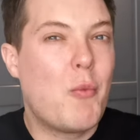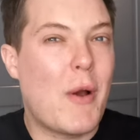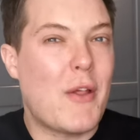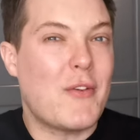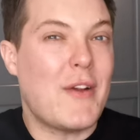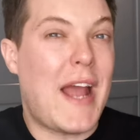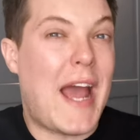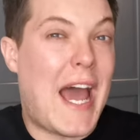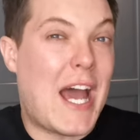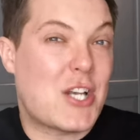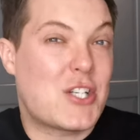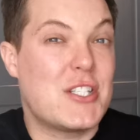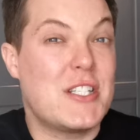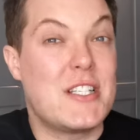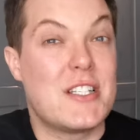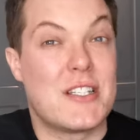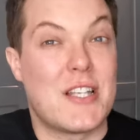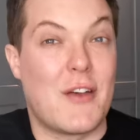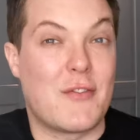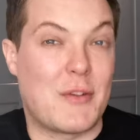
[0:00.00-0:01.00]
whether it
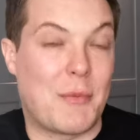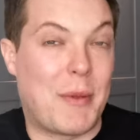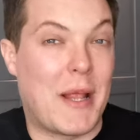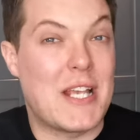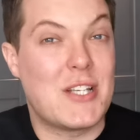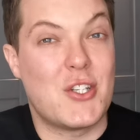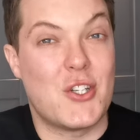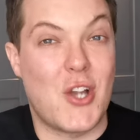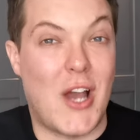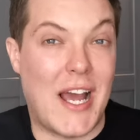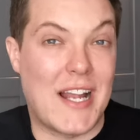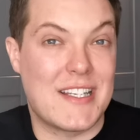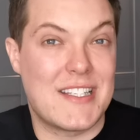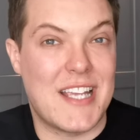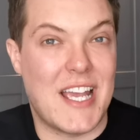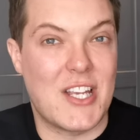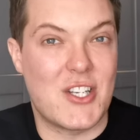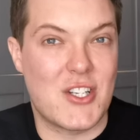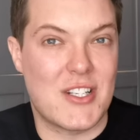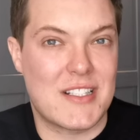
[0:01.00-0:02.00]
actually deserves a place in your
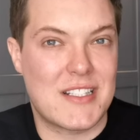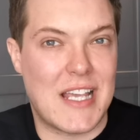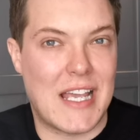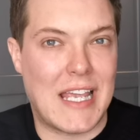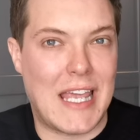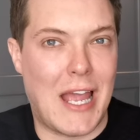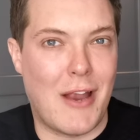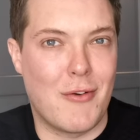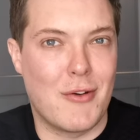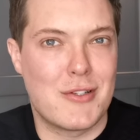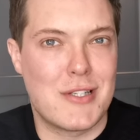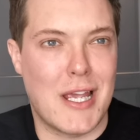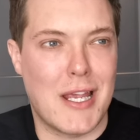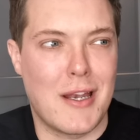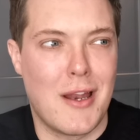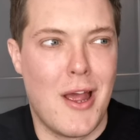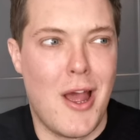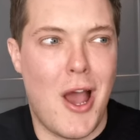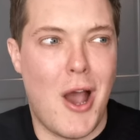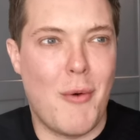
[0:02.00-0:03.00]
anti-aging skincare
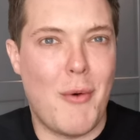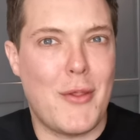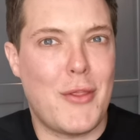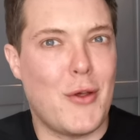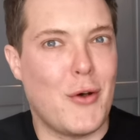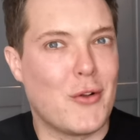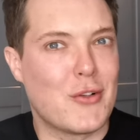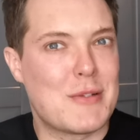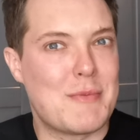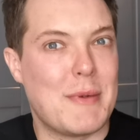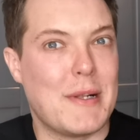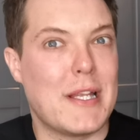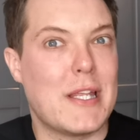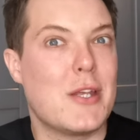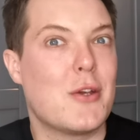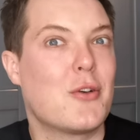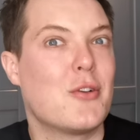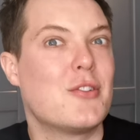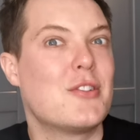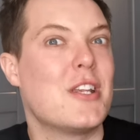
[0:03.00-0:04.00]
routine, and whether ultimately
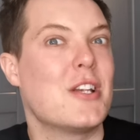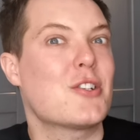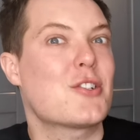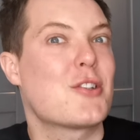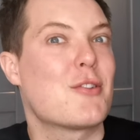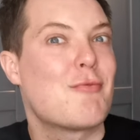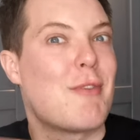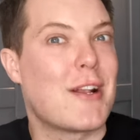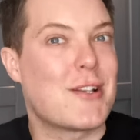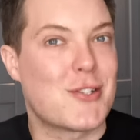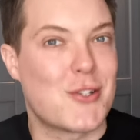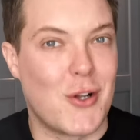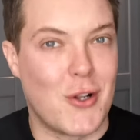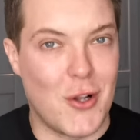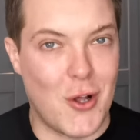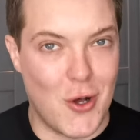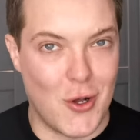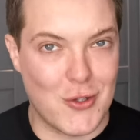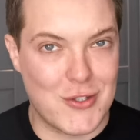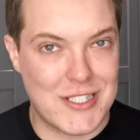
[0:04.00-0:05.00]
you could ditch the
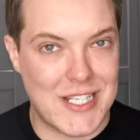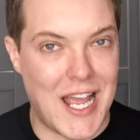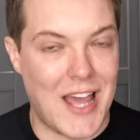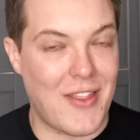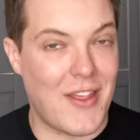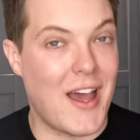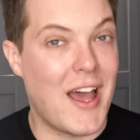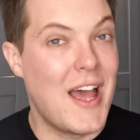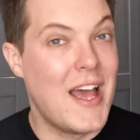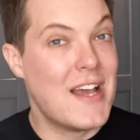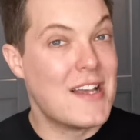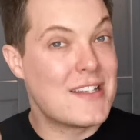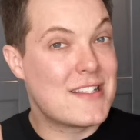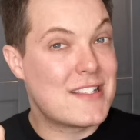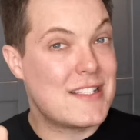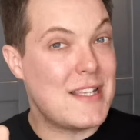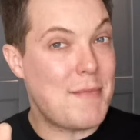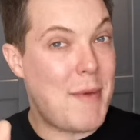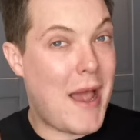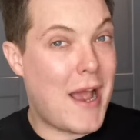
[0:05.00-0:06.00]
retinol altogether.
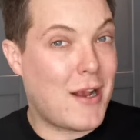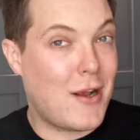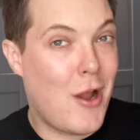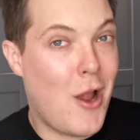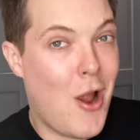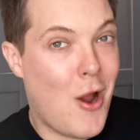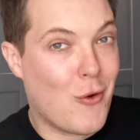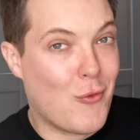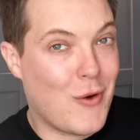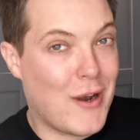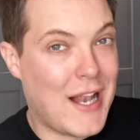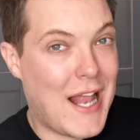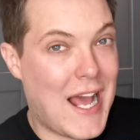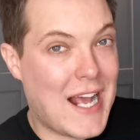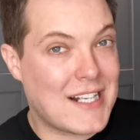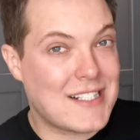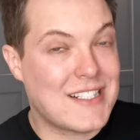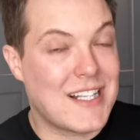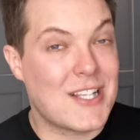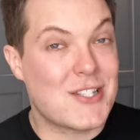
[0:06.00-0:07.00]
Sit back,
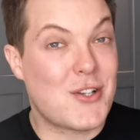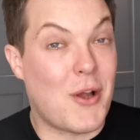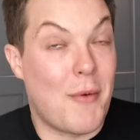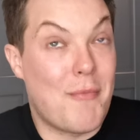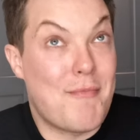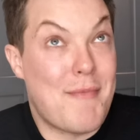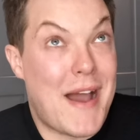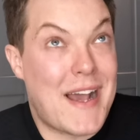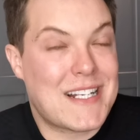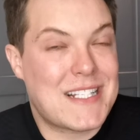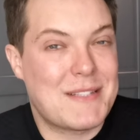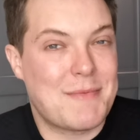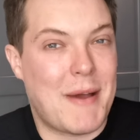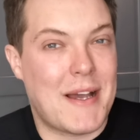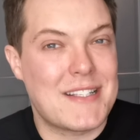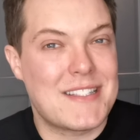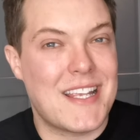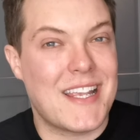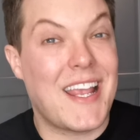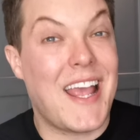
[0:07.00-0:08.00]
relax, and let's start
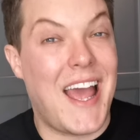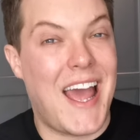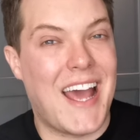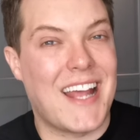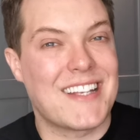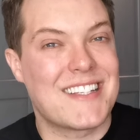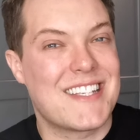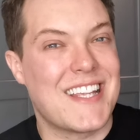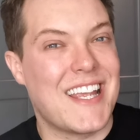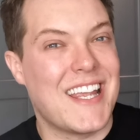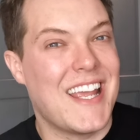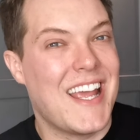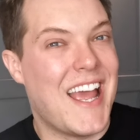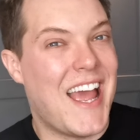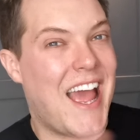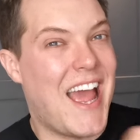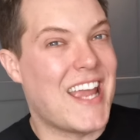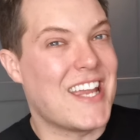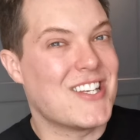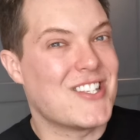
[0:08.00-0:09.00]
maximizing
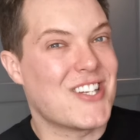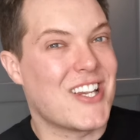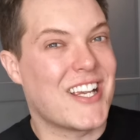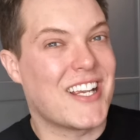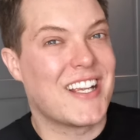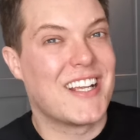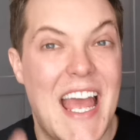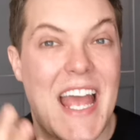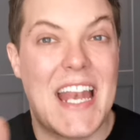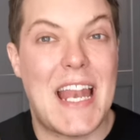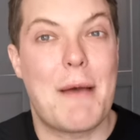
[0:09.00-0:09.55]
anti-aging.